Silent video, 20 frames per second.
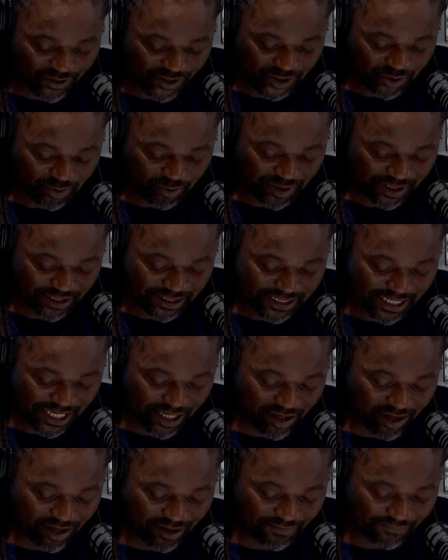course, will
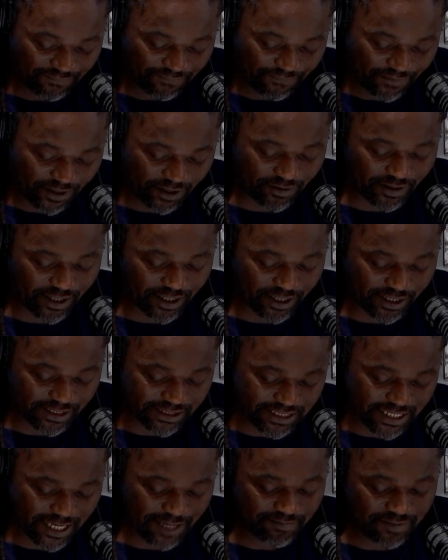take on
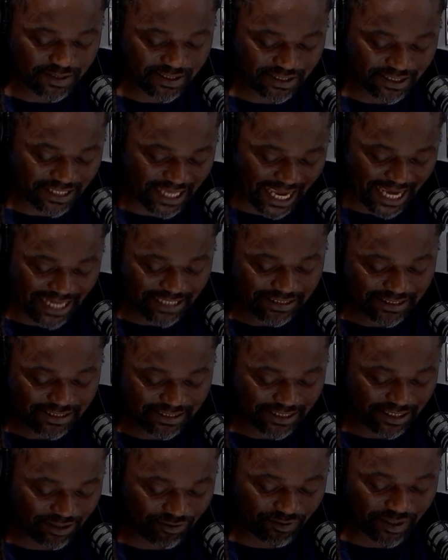Farah, Tamzin,
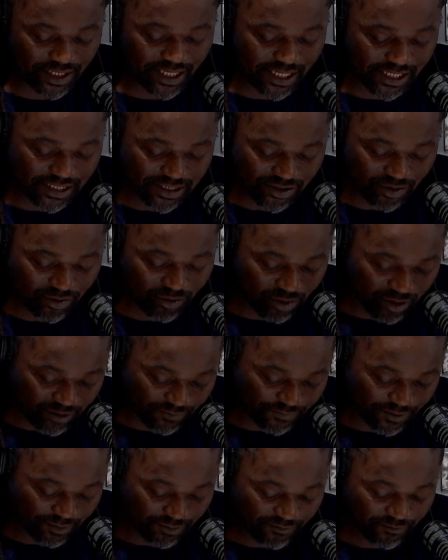Allison, and Riaz. All
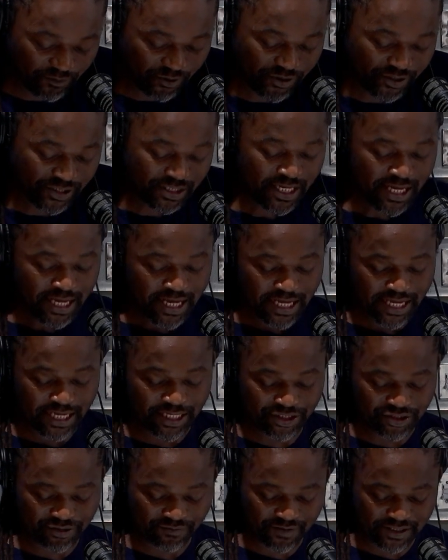of them, of course,
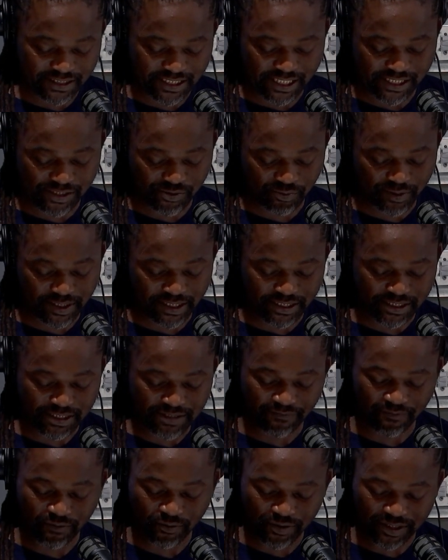each of the day's
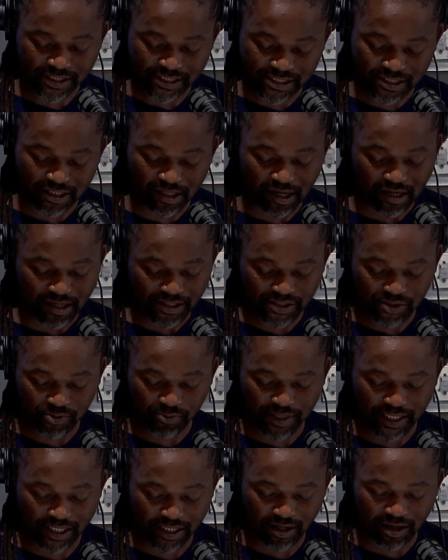winners for this last
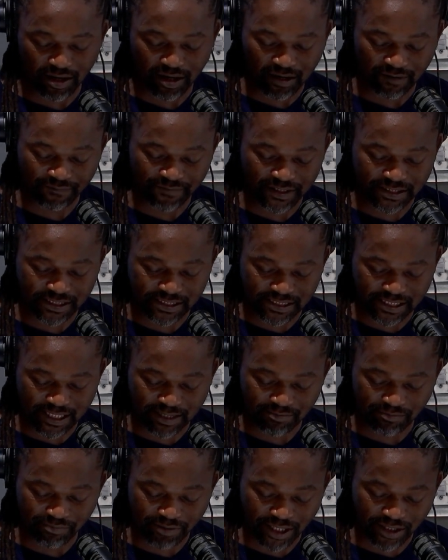week of the
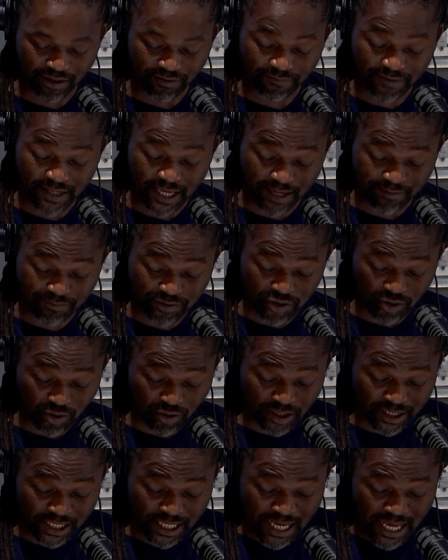Dis-Chem Brain of Cape
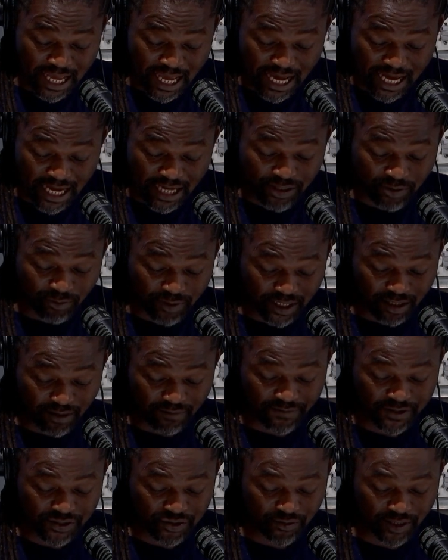Talk. The winner
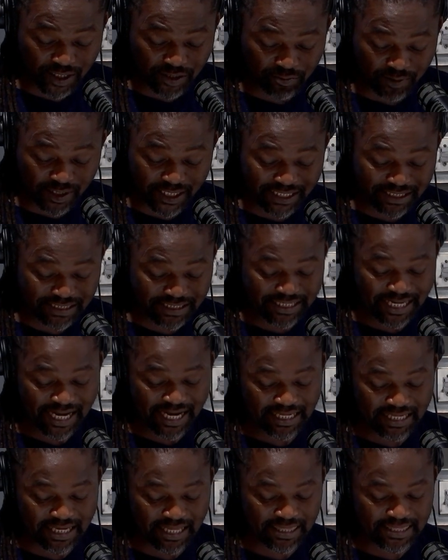of this round will get
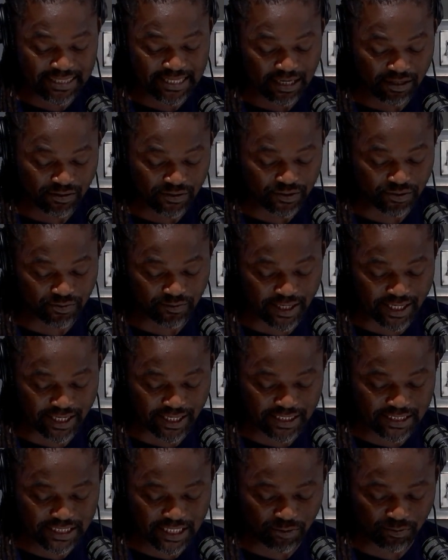10,000
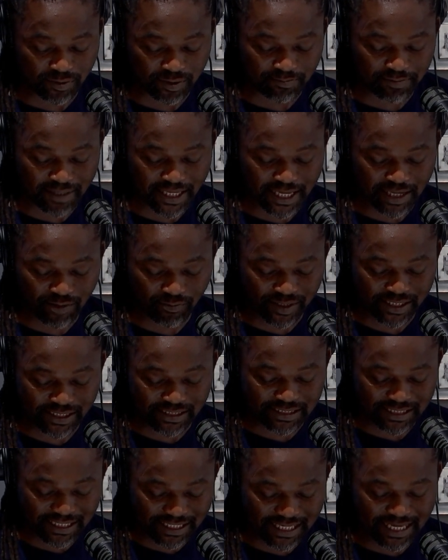Rand and will play with
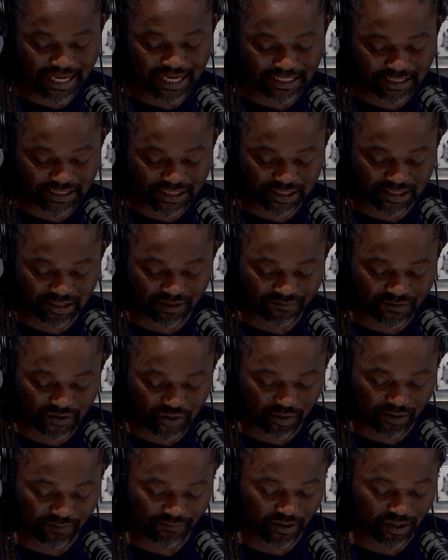us again just after
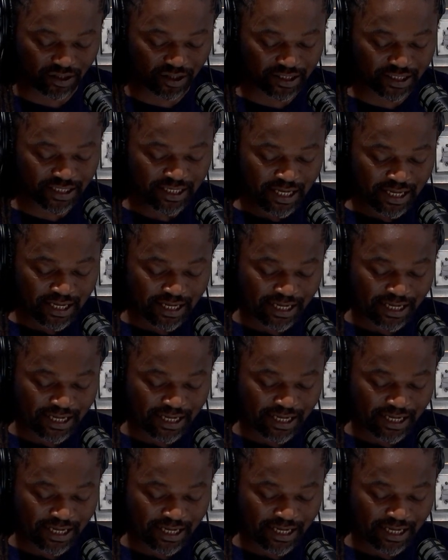12 o'clock